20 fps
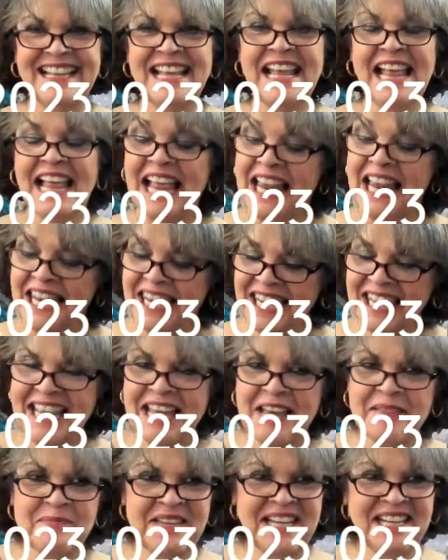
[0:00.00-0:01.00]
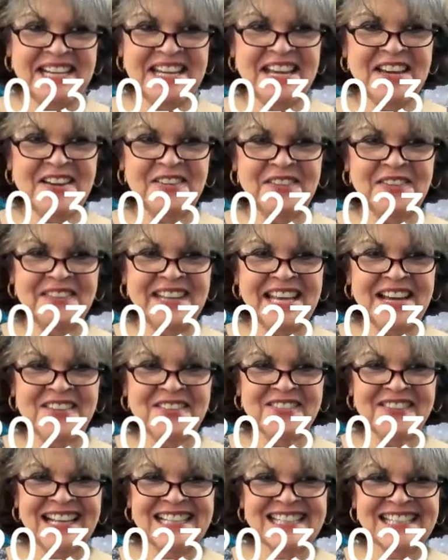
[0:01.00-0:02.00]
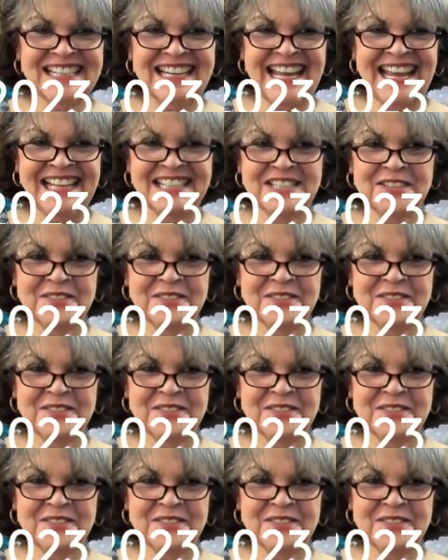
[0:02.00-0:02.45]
Let me know if that resonates with